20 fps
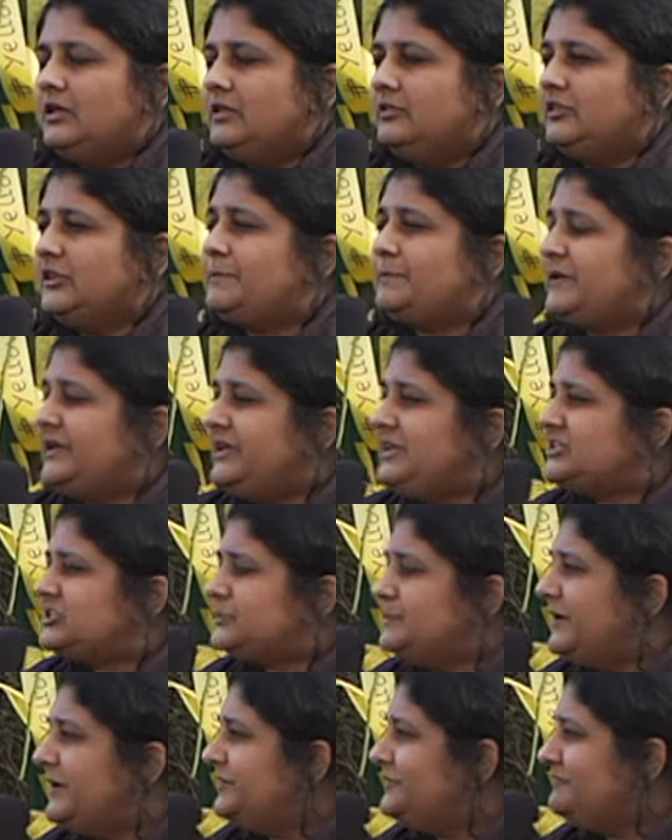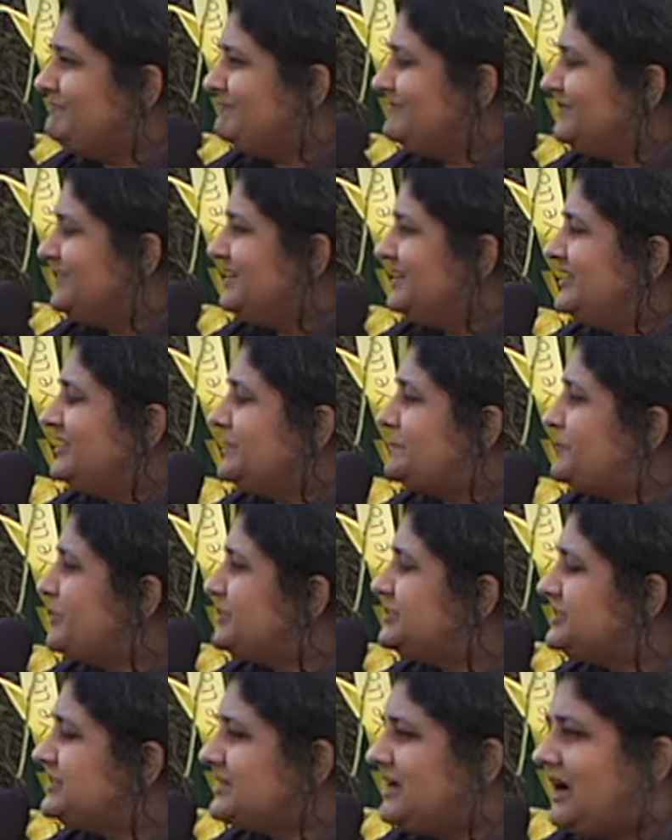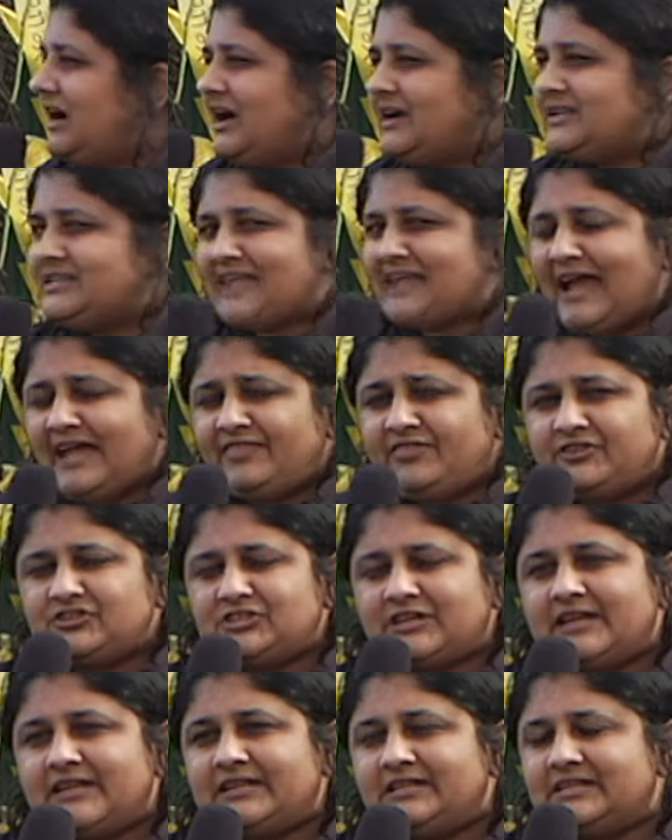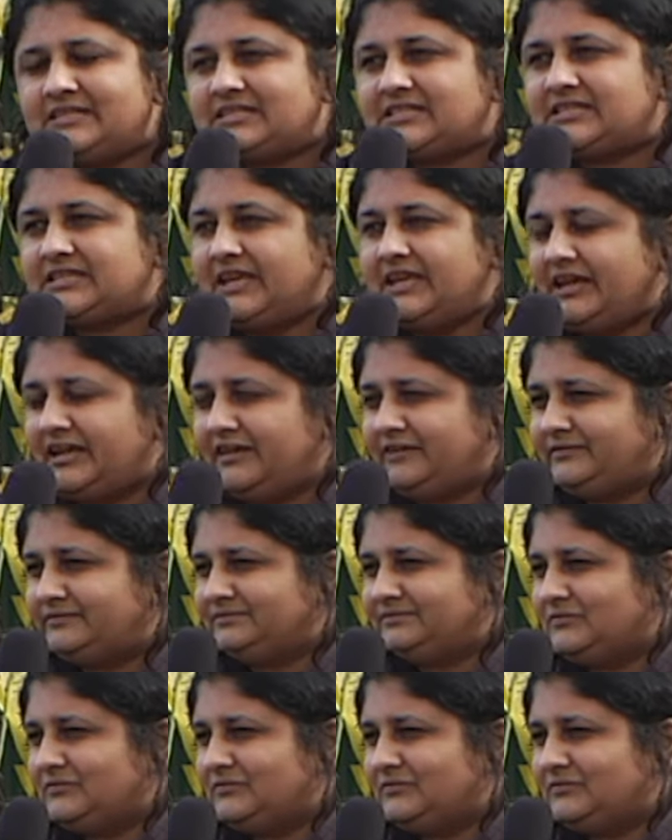the policemen, the prison guards, and the journalists here